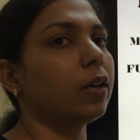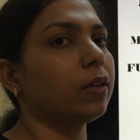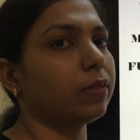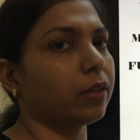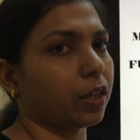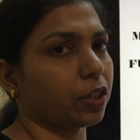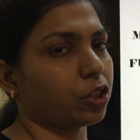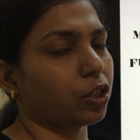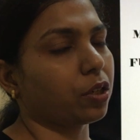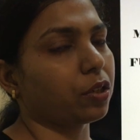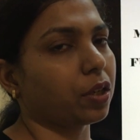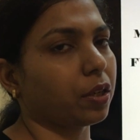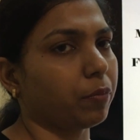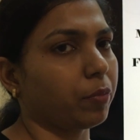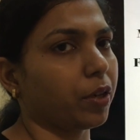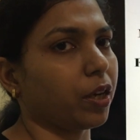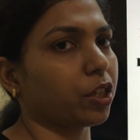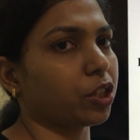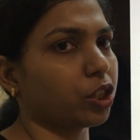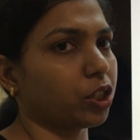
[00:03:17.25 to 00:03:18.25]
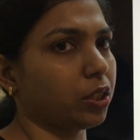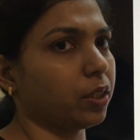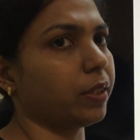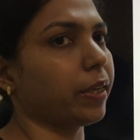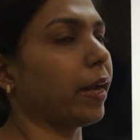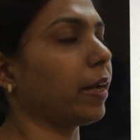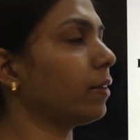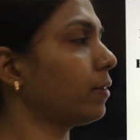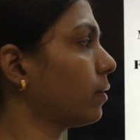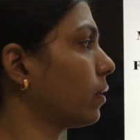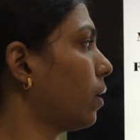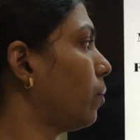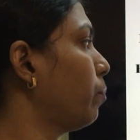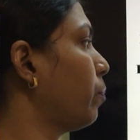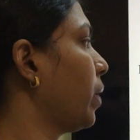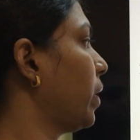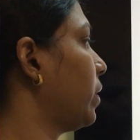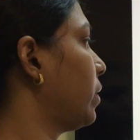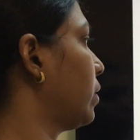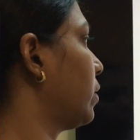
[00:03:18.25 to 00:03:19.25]
sexual reproduction gets
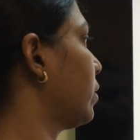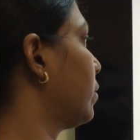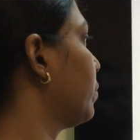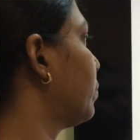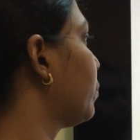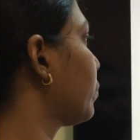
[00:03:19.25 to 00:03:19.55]
completed.